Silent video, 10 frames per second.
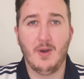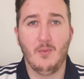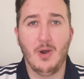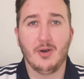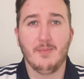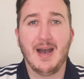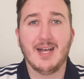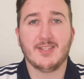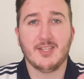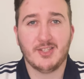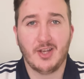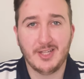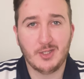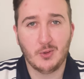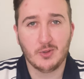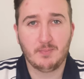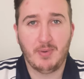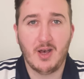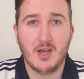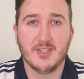and welcome back to Sonny Talk
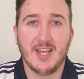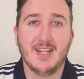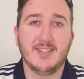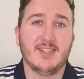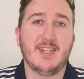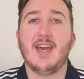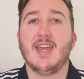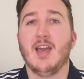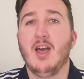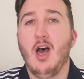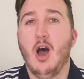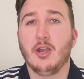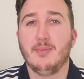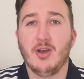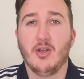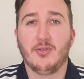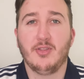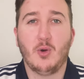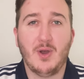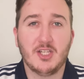Spurs, and today I'm going to be answering the
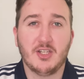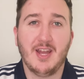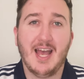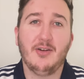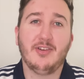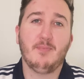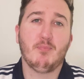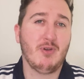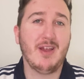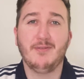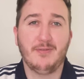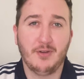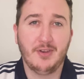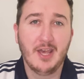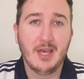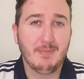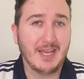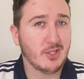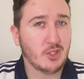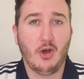question, how did Brentford
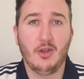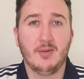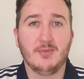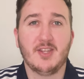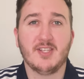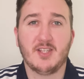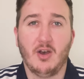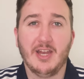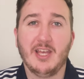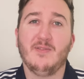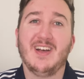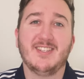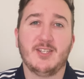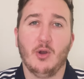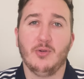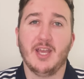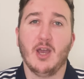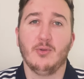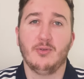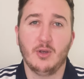beat Tottenham to the signing of
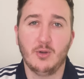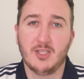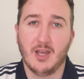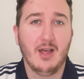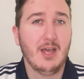Antonio Nusa?